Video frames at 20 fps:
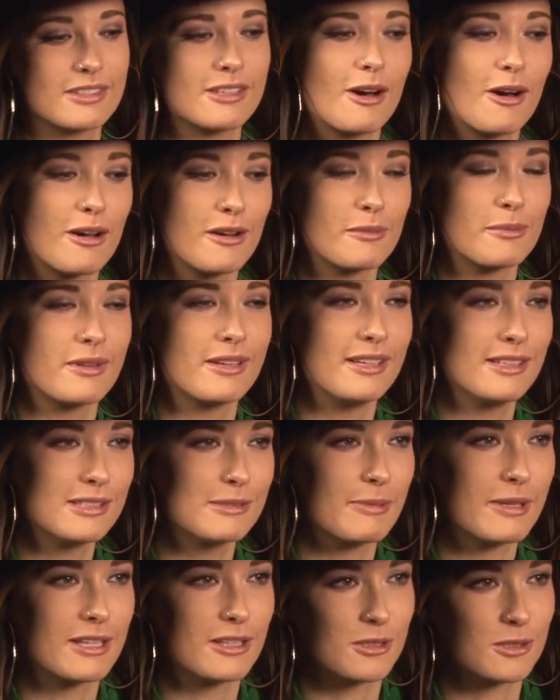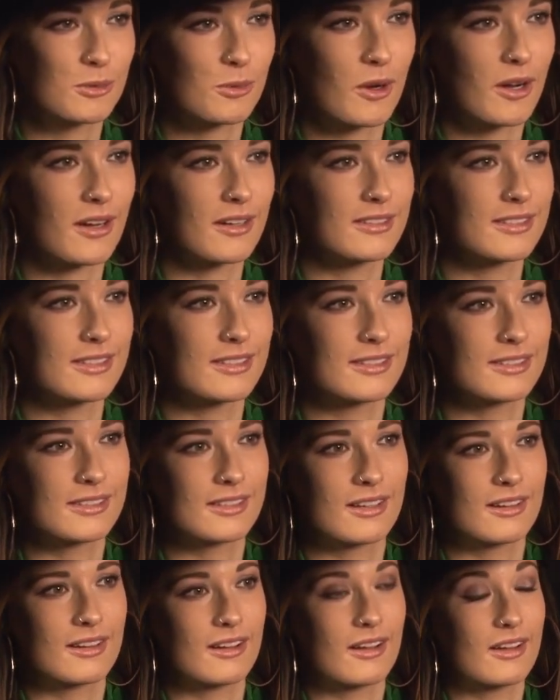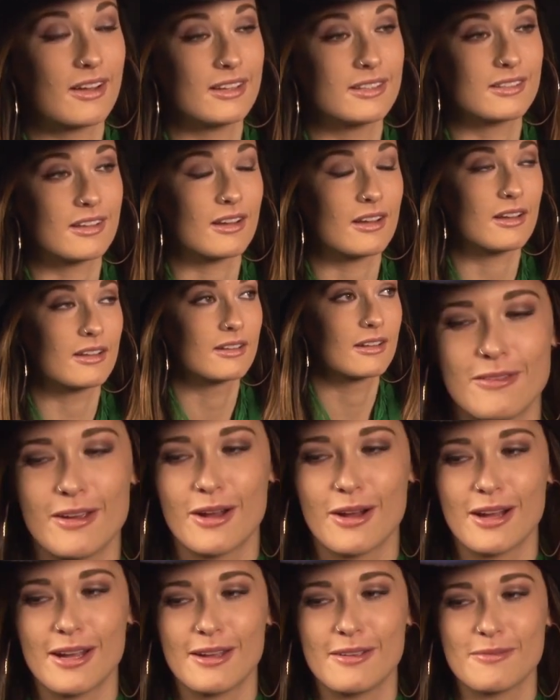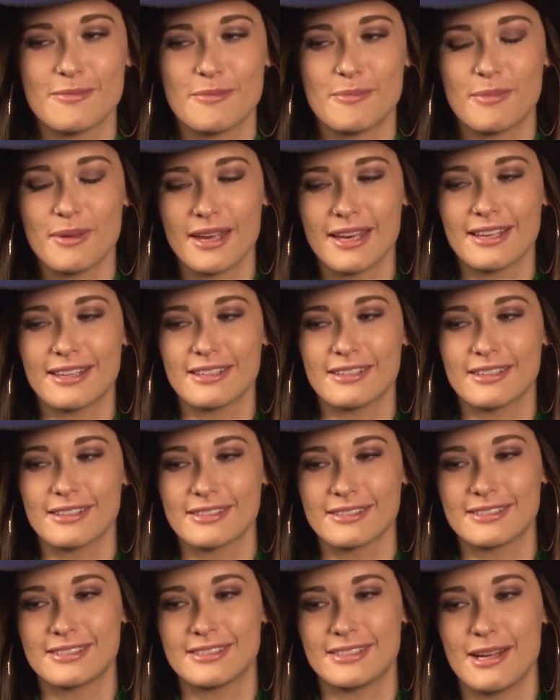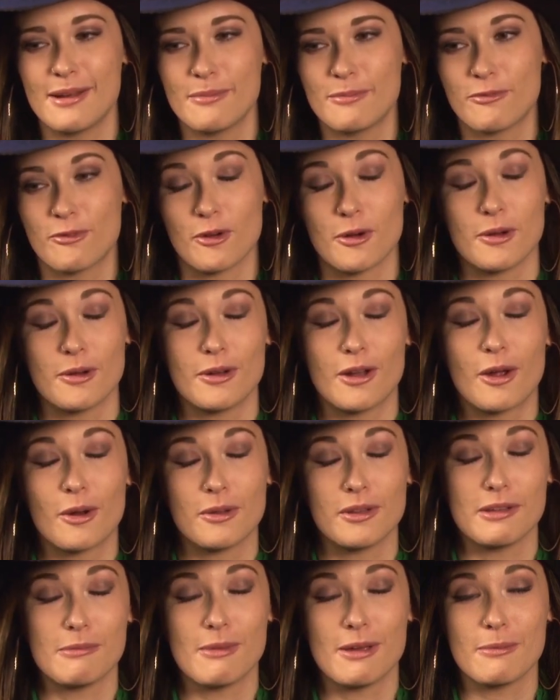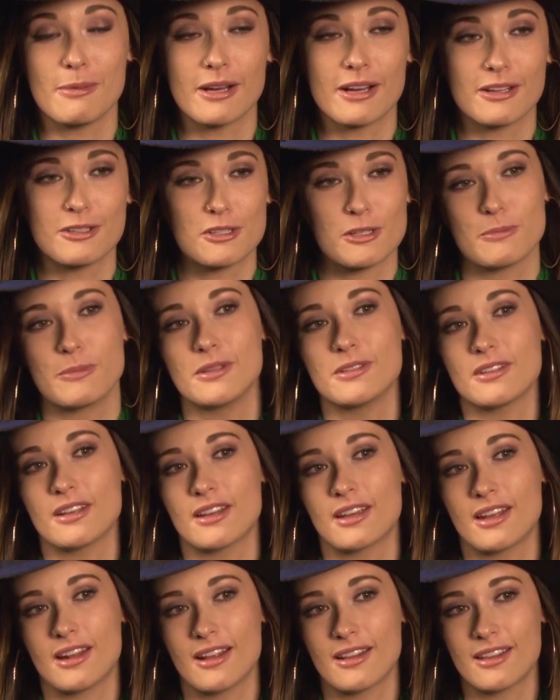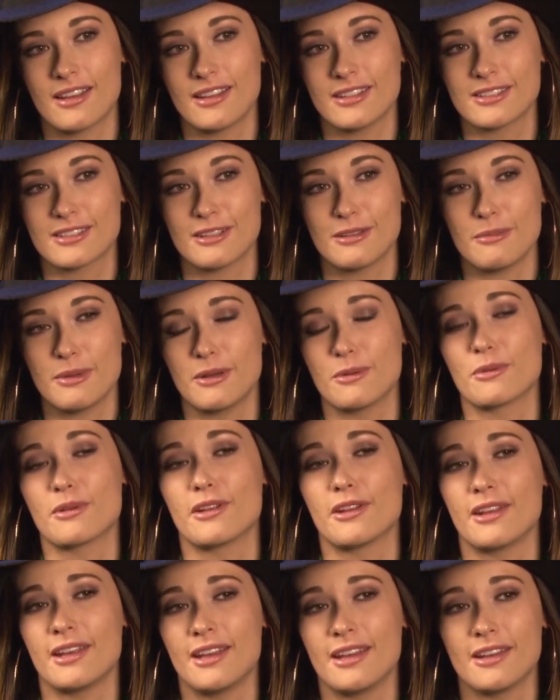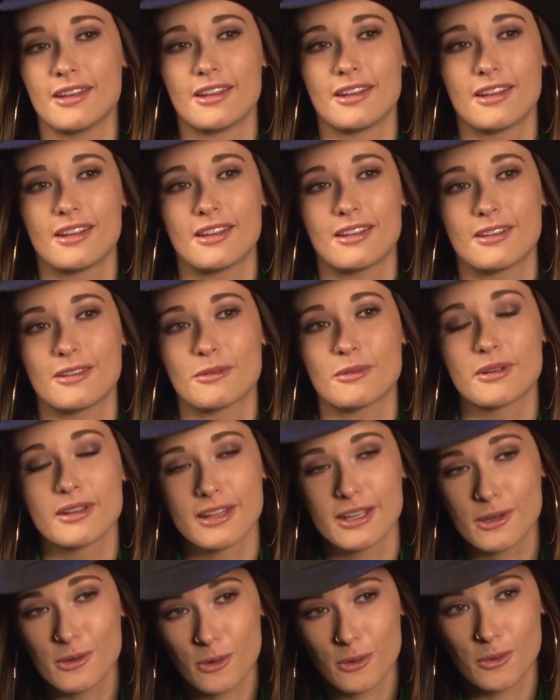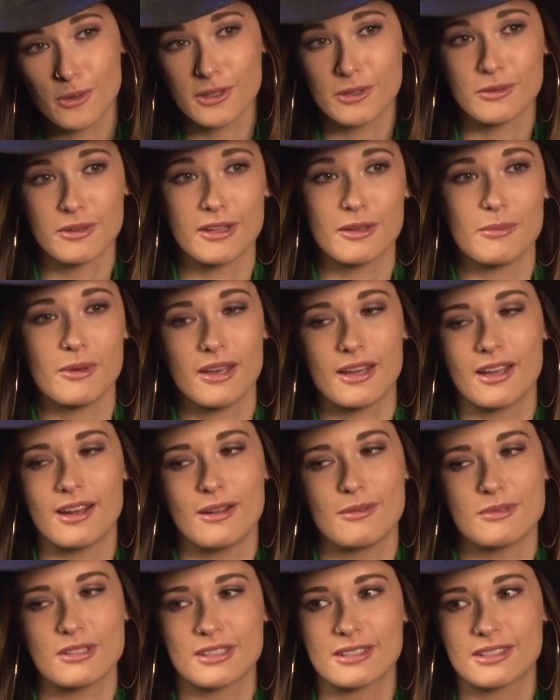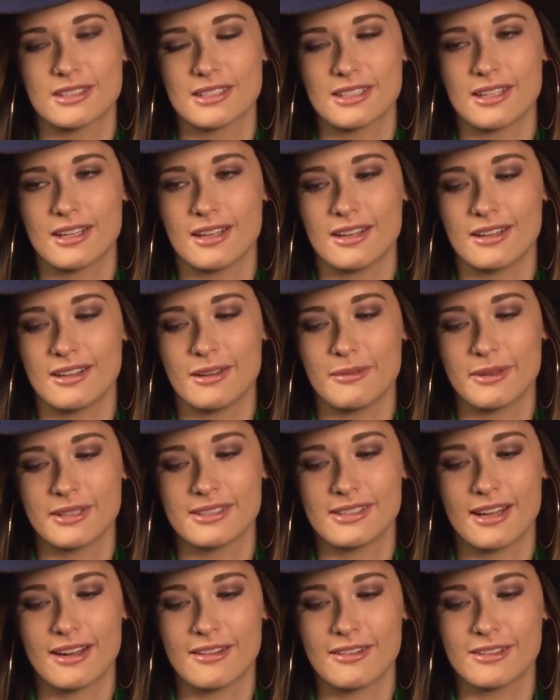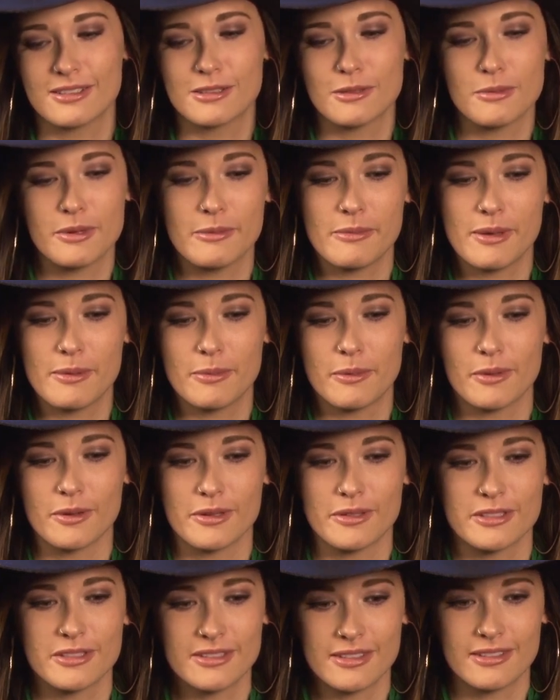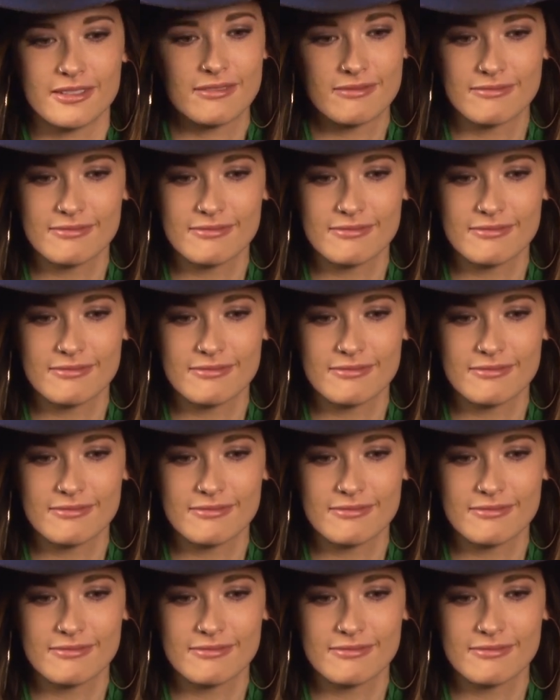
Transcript: audibly speak those words is a very big step for not only me but country music, and I think it's going to be really cool and really big, and I'm excited that so many people are just